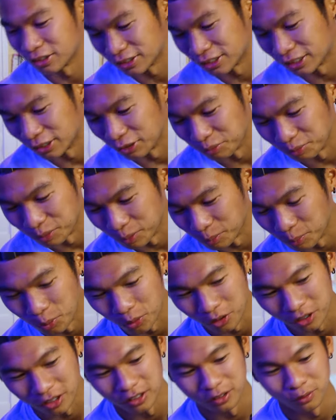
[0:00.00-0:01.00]
considerably
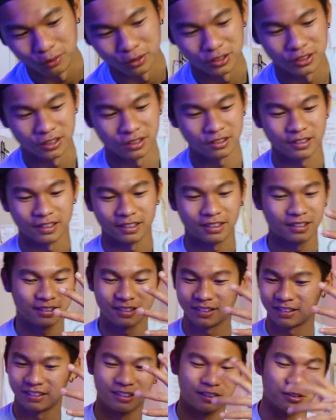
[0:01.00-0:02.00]
more, was just like,
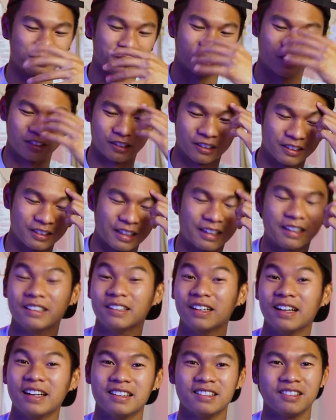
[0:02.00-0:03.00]
oh my goodness, and a
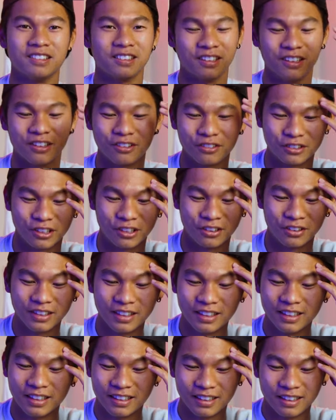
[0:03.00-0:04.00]
lens, you know. So
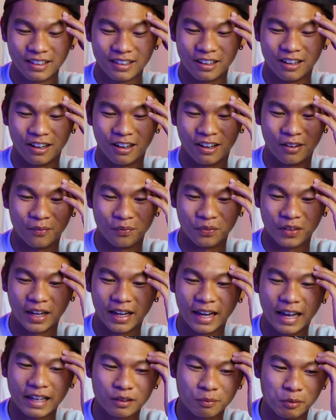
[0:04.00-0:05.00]
um,
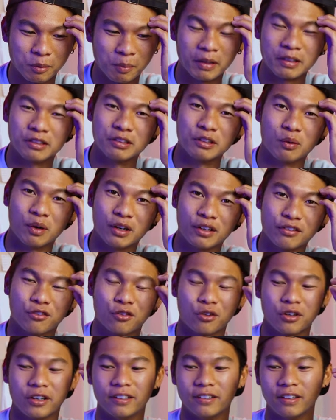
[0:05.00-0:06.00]
I had to be mentally ready
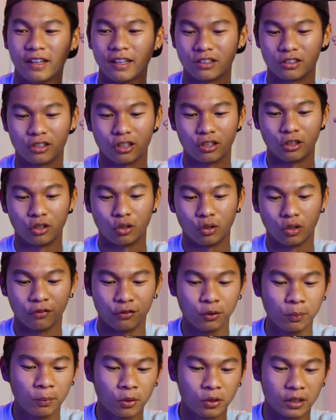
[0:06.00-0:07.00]
for it. And so
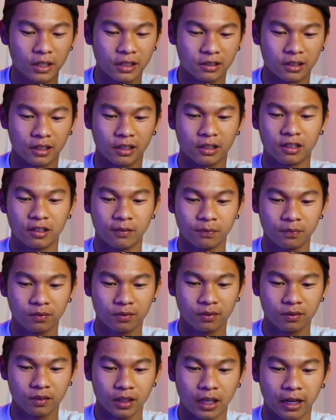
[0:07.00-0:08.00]
a few more days later,
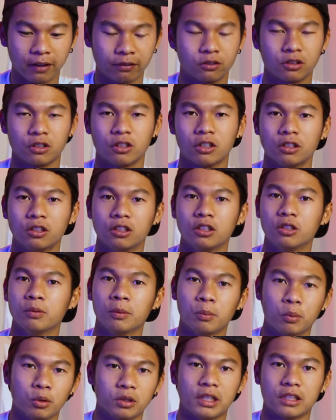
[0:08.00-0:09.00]
after a little
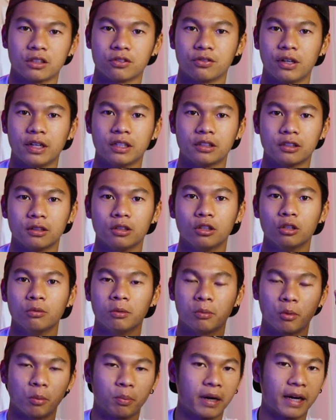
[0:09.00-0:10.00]
bit more test flights and a little bit more